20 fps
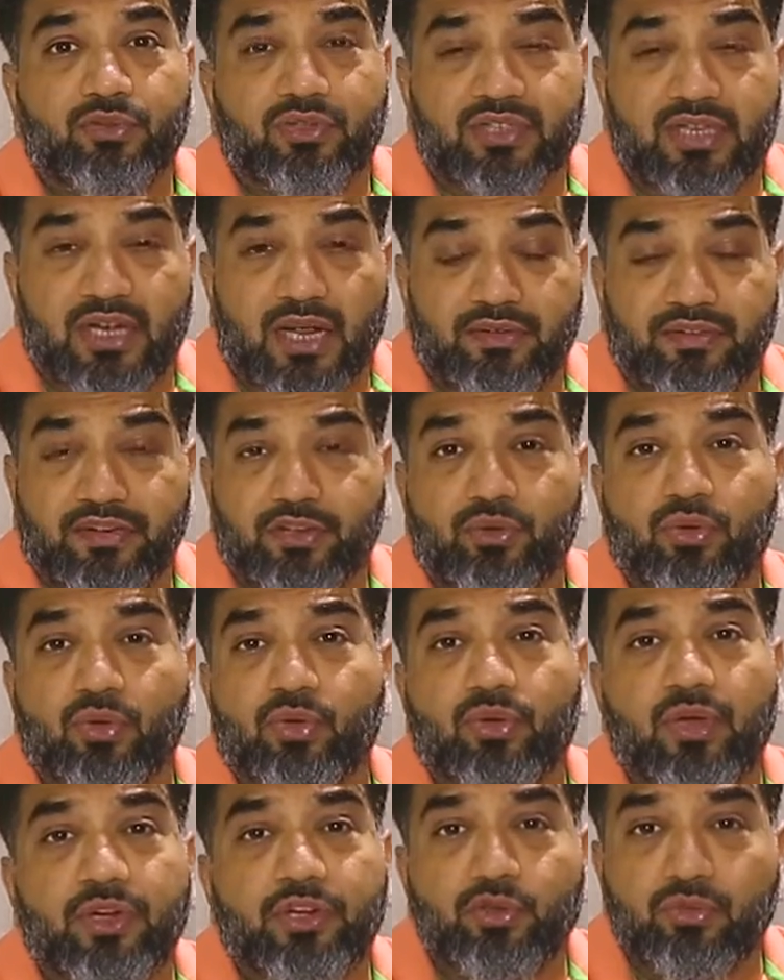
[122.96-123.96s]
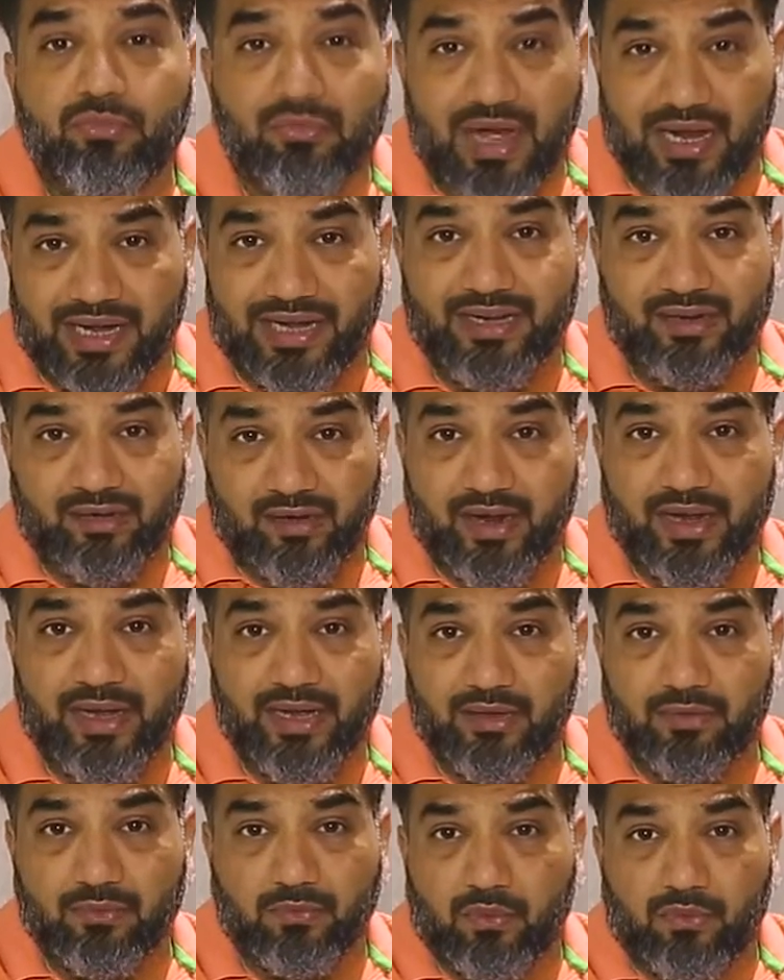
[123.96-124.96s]
you start, when you go to a new market,
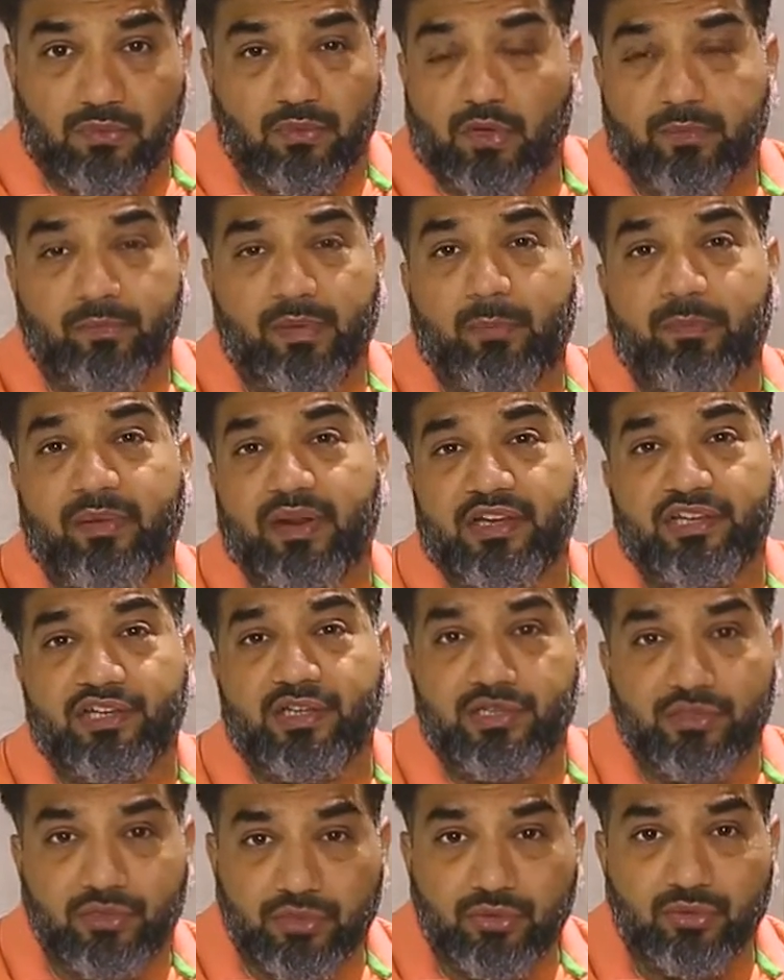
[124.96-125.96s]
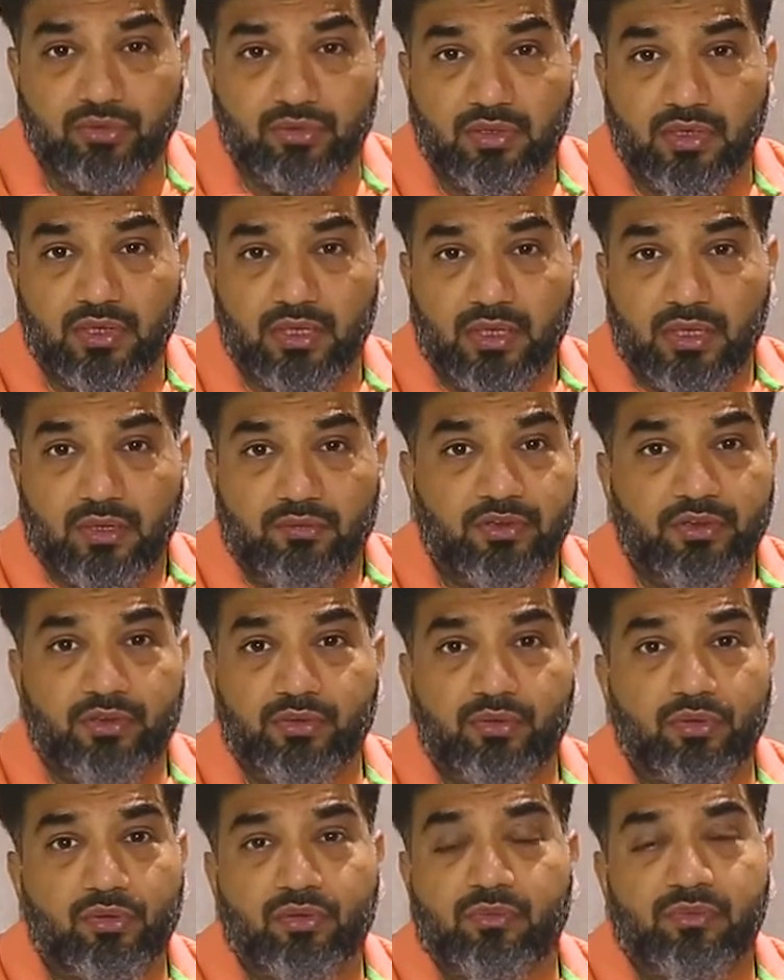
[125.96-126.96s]
right, what preparation you do when
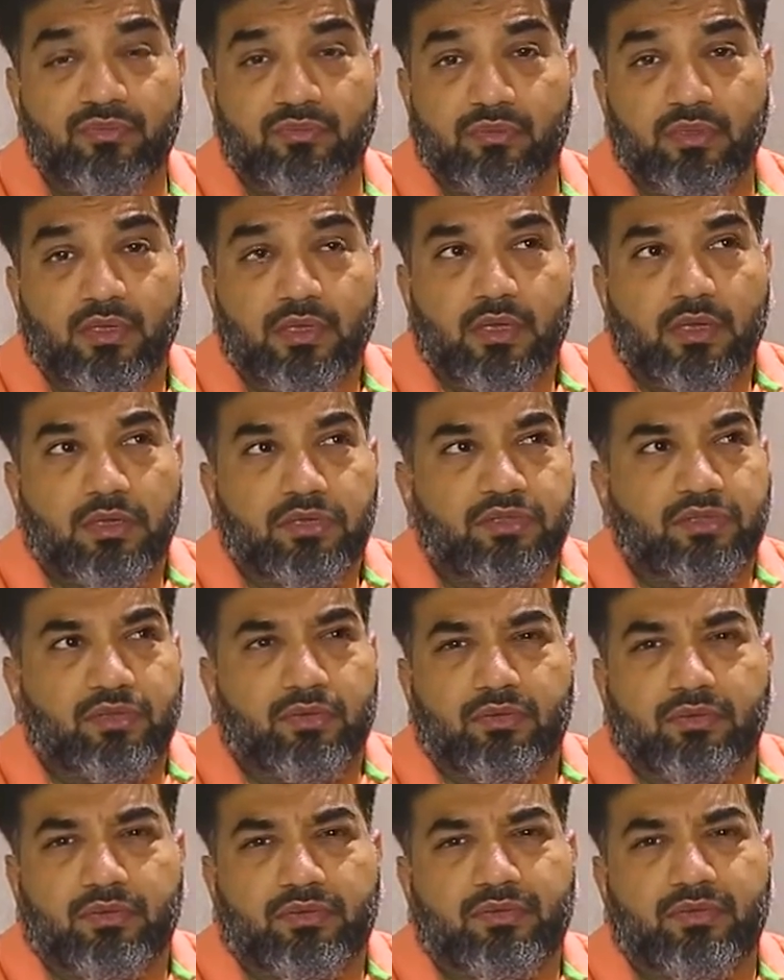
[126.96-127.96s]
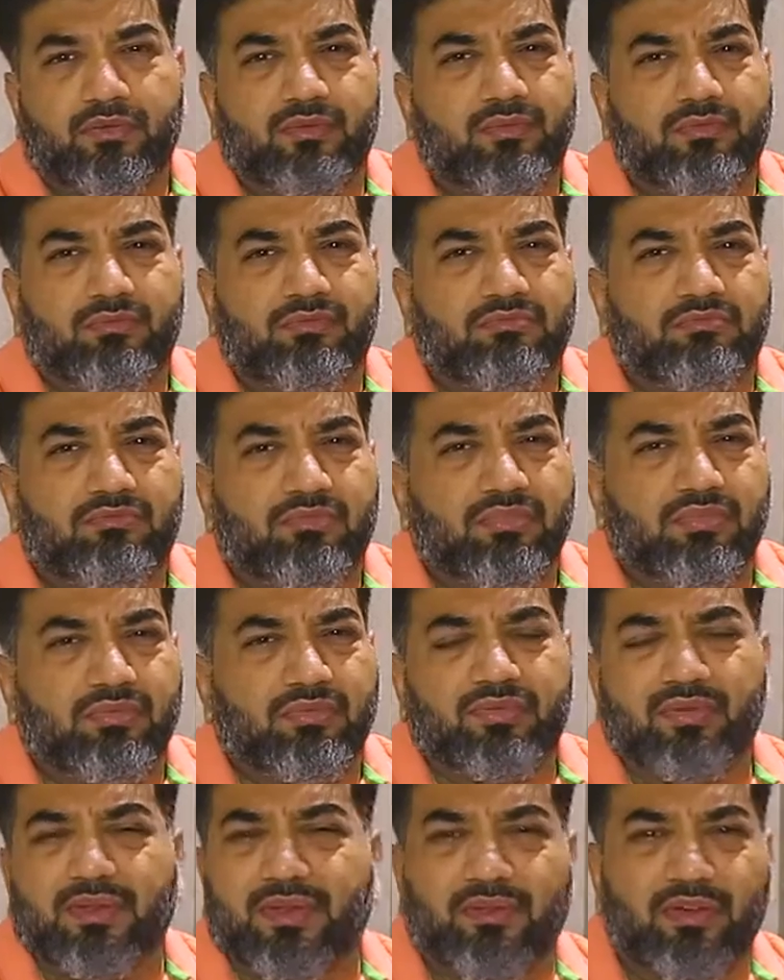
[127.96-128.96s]
you go to a, so, so,
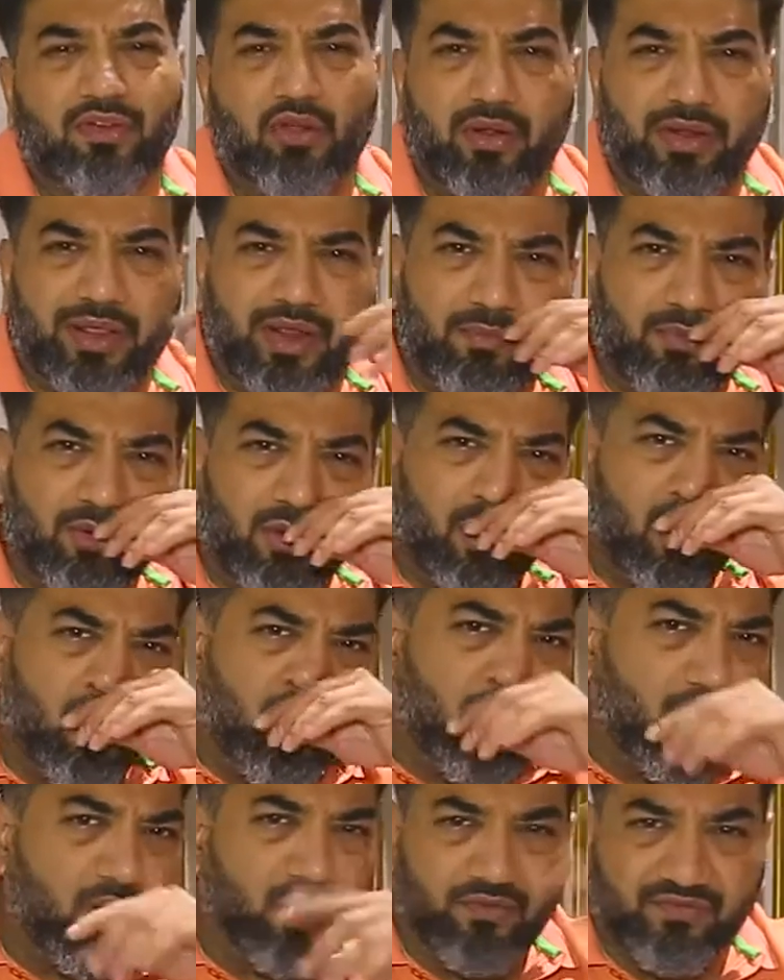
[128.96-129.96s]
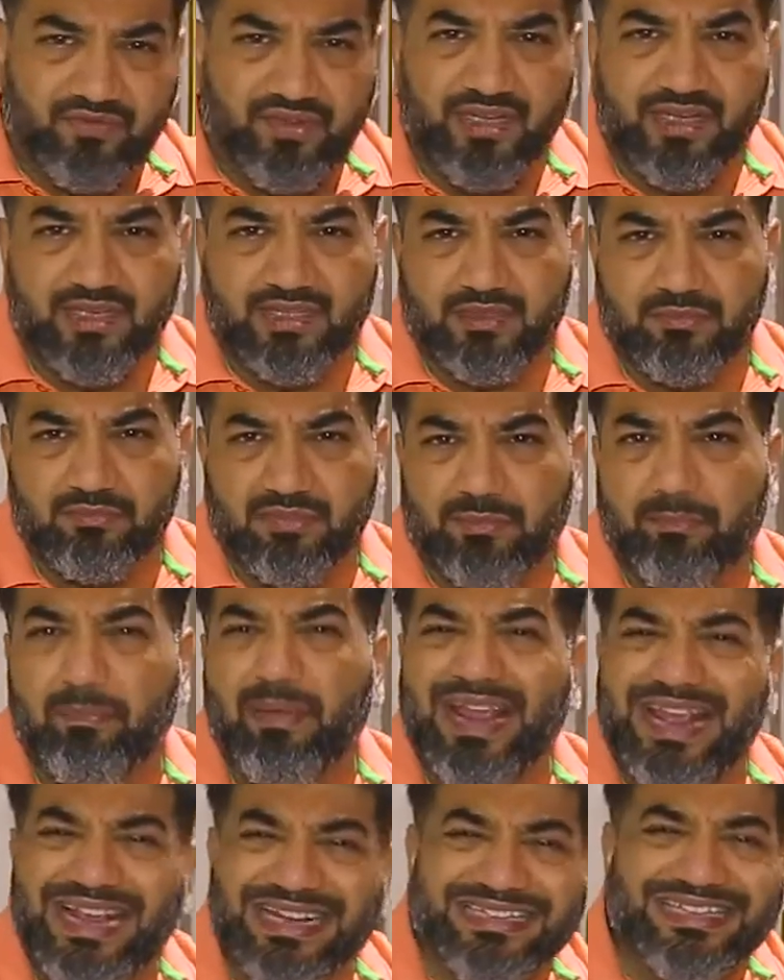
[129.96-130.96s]
so they were talking about a lot of things, but
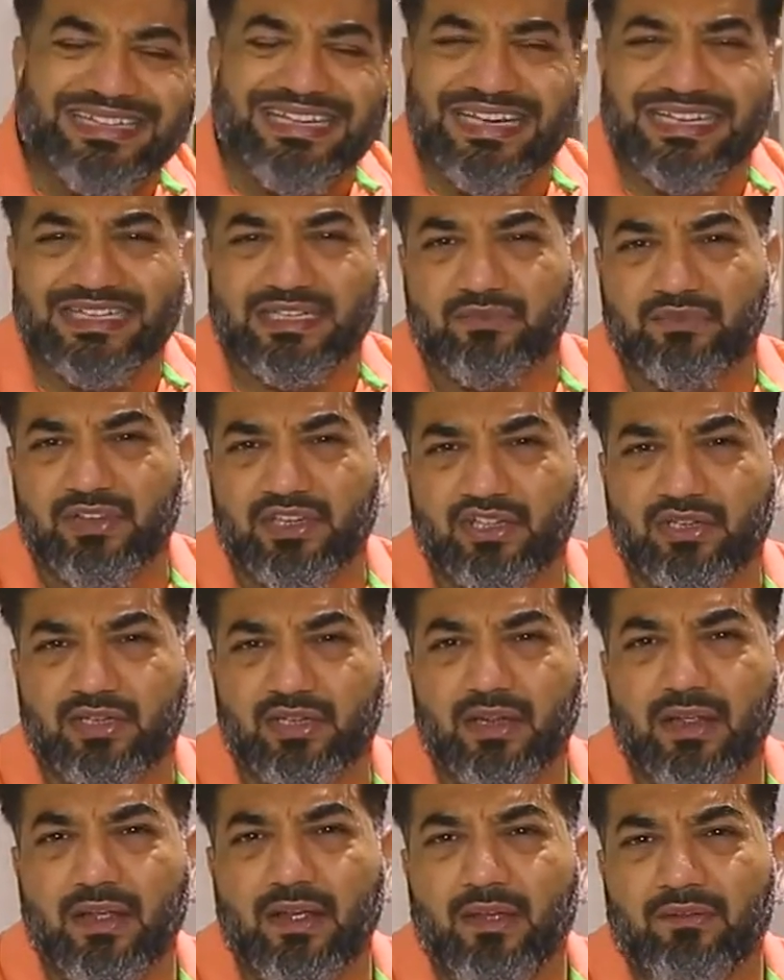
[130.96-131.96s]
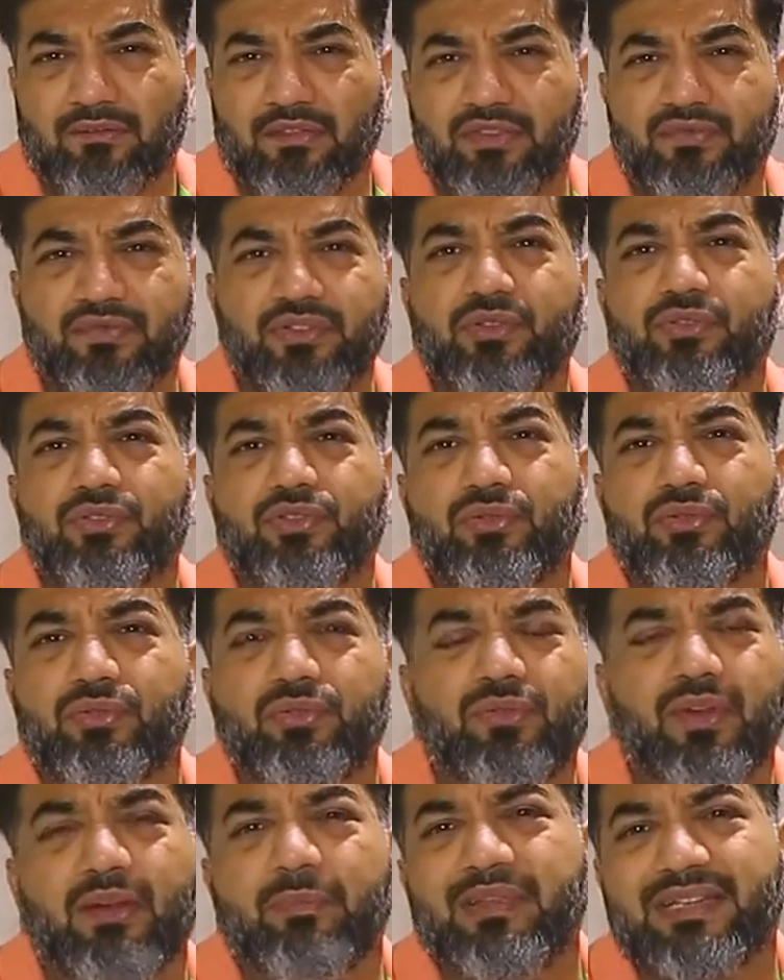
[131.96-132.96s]
basics which, which we used to
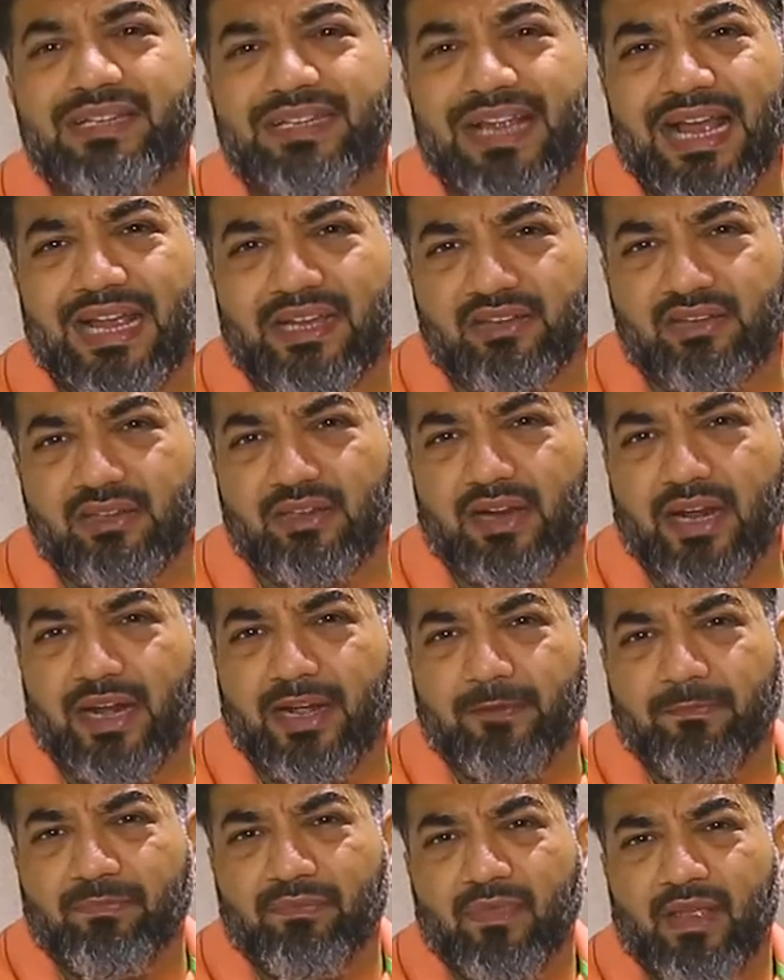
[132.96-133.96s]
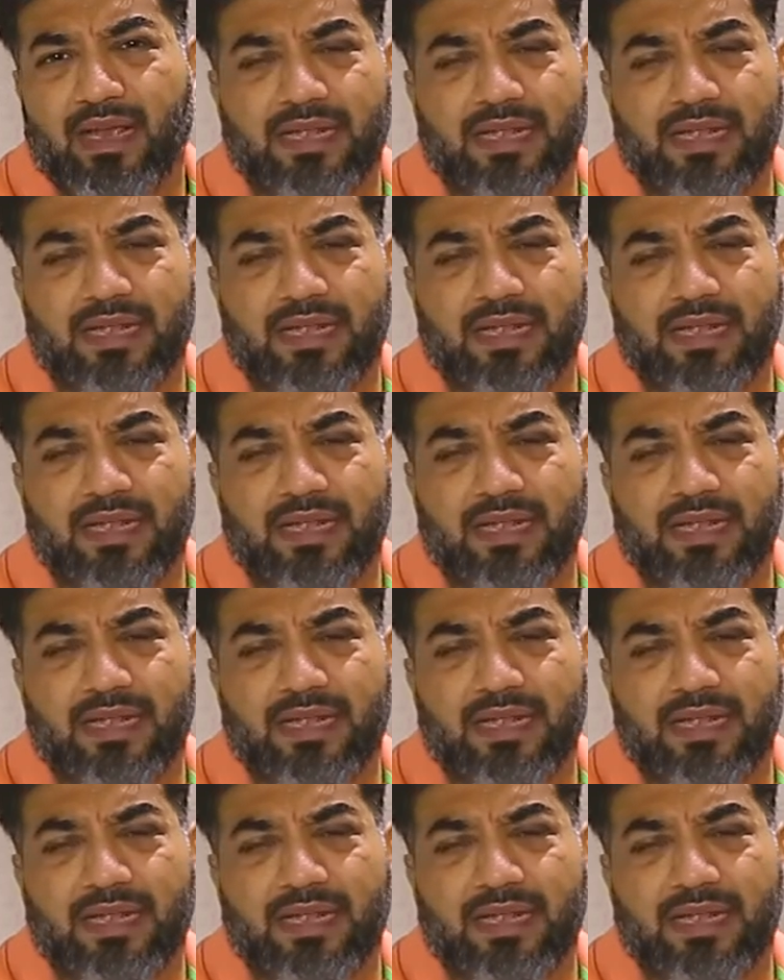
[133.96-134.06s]
do were missing actually, right?